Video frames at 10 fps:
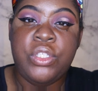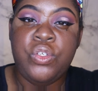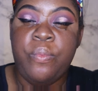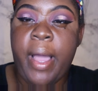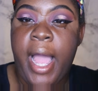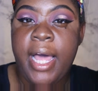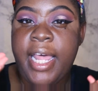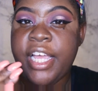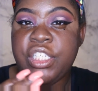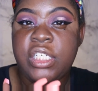to my
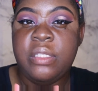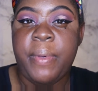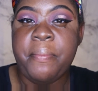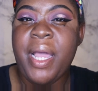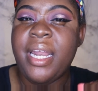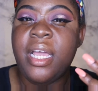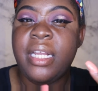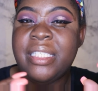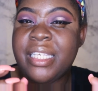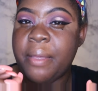eyelashes, but I'm kind of going
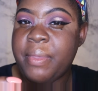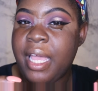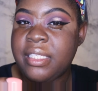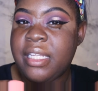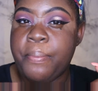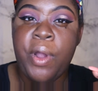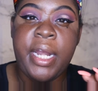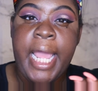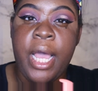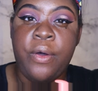to skip that step
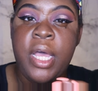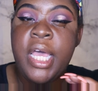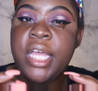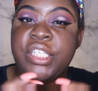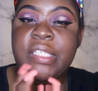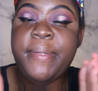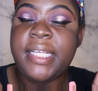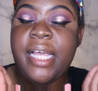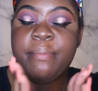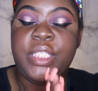right now just
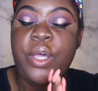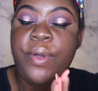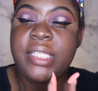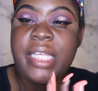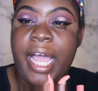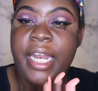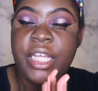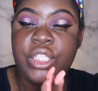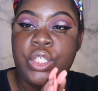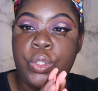because I'm so
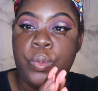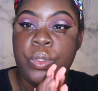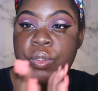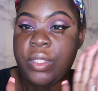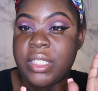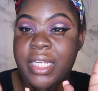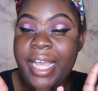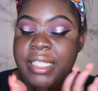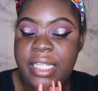excited to do this next